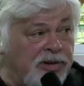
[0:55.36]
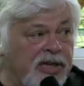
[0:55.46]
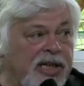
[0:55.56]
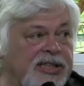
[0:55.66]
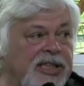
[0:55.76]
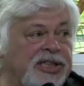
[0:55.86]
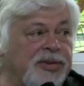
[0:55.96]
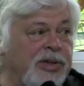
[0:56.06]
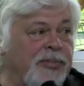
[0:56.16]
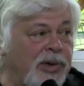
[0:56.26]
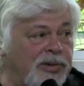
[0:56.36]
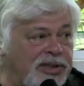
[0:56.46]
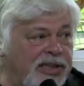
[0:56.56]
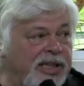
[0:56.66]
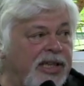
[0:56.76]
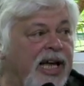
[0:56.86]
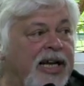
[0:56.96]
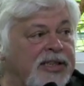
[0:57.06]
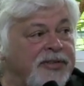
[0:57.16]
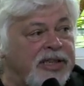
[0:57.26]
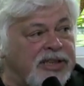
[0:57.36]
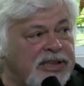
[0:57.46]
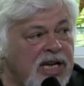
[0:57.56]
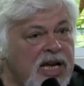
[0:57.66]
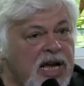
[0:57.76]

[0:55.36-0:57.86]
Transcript: organization. We oppose illegal activities.